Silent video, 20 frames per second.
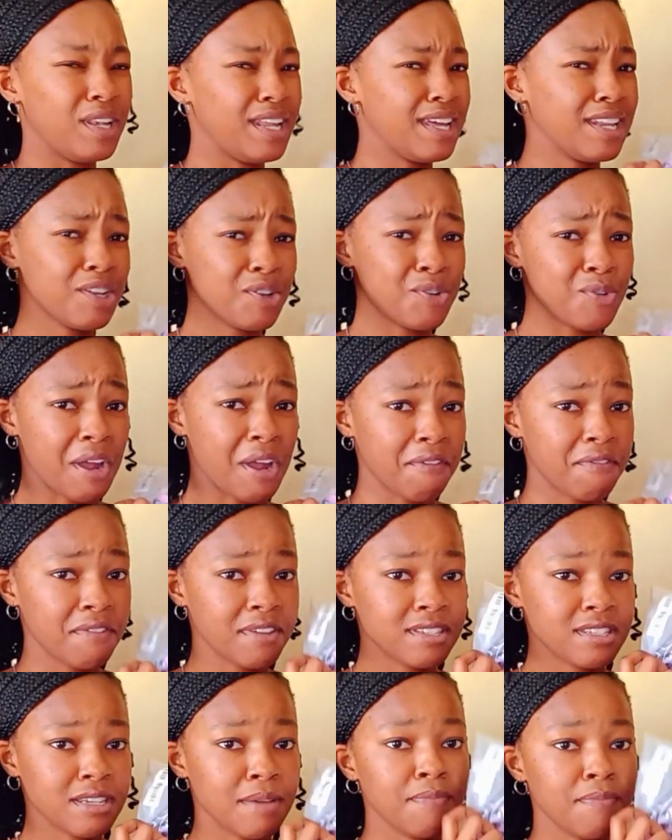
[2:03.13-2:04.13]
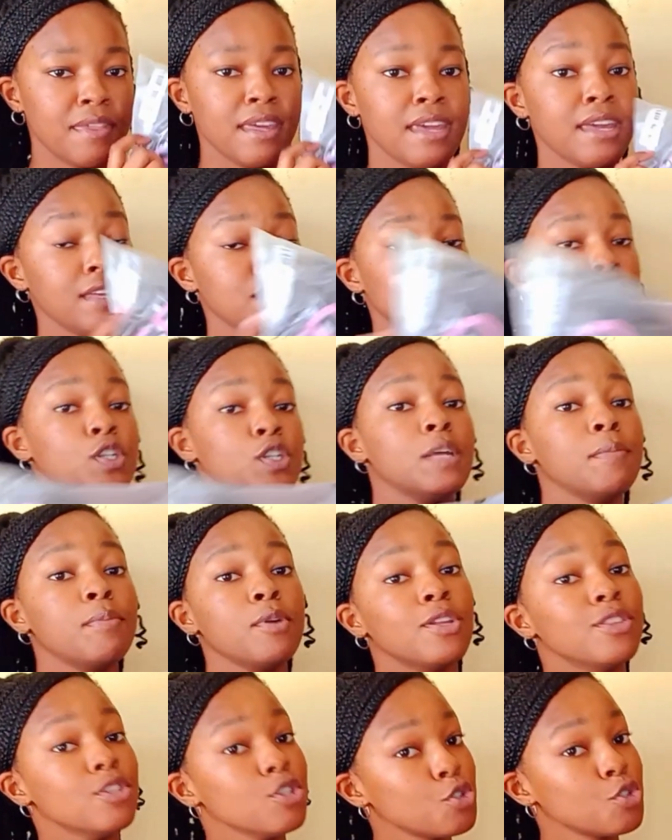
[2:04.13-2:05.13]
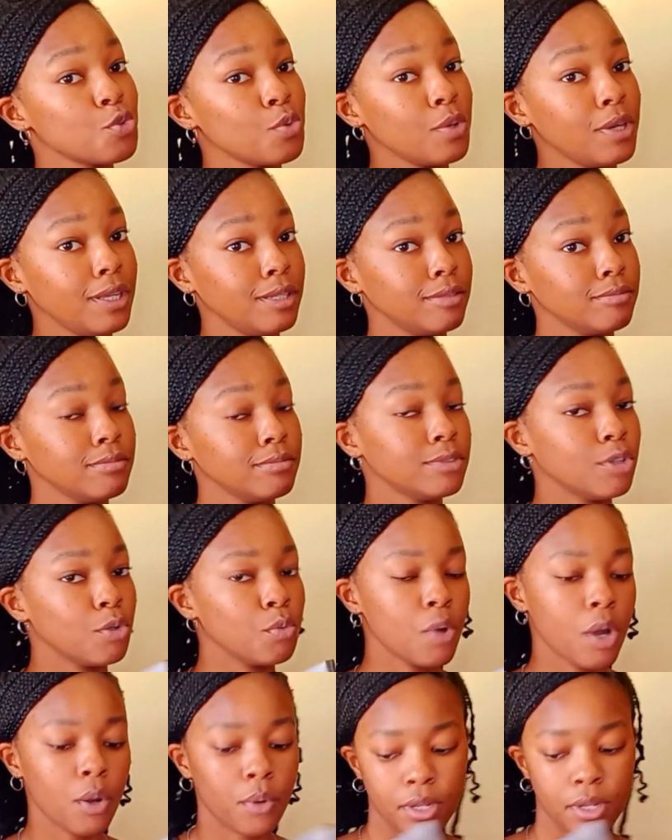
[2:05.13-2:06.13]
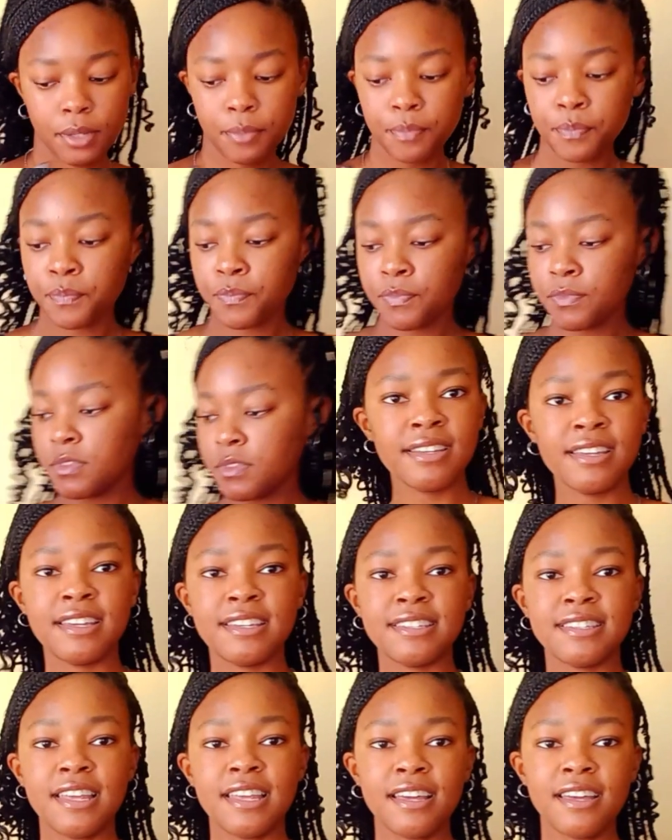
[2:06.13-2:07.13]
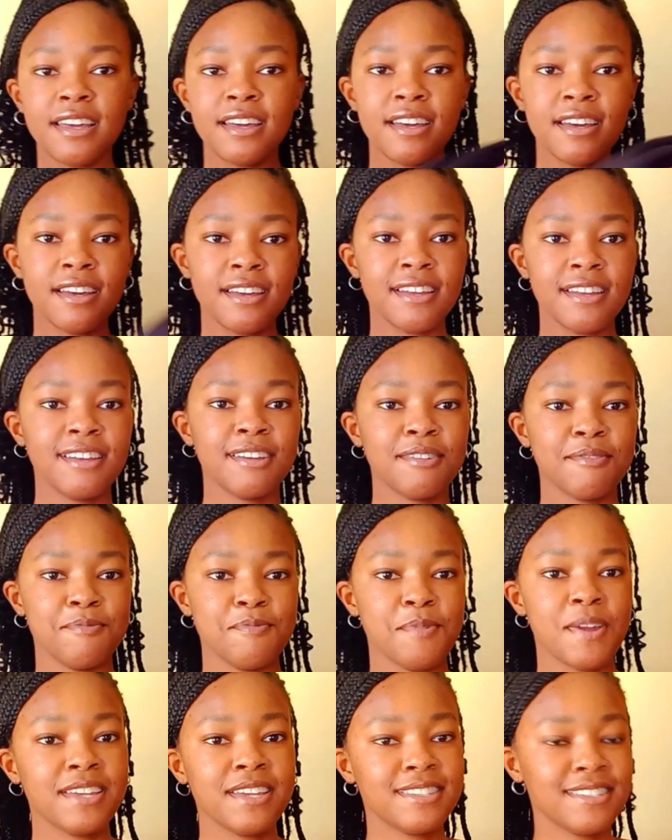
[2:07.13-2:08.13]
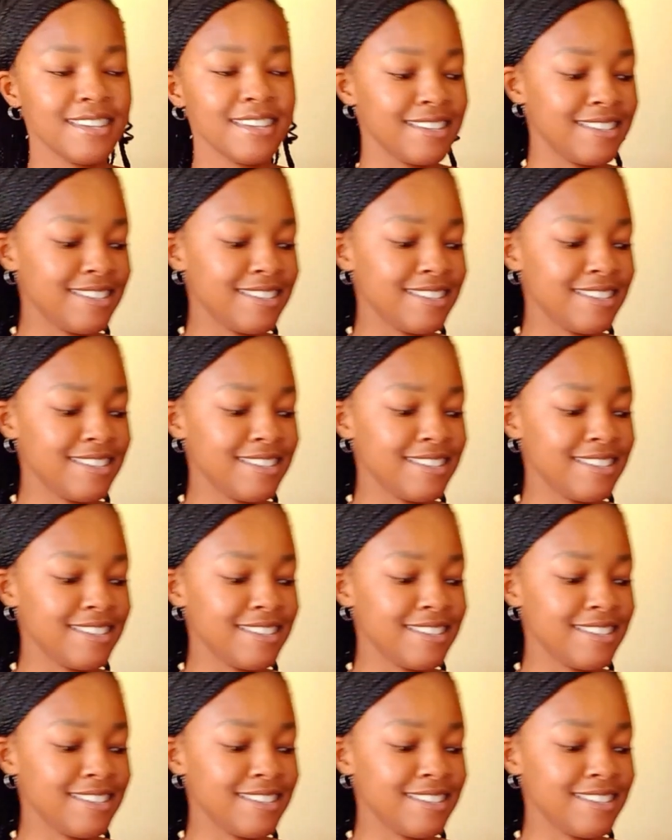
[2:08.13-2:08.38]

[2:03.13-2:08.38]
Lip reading: little graphic something. It's gonna be on the screen, don't worry. It's like a racing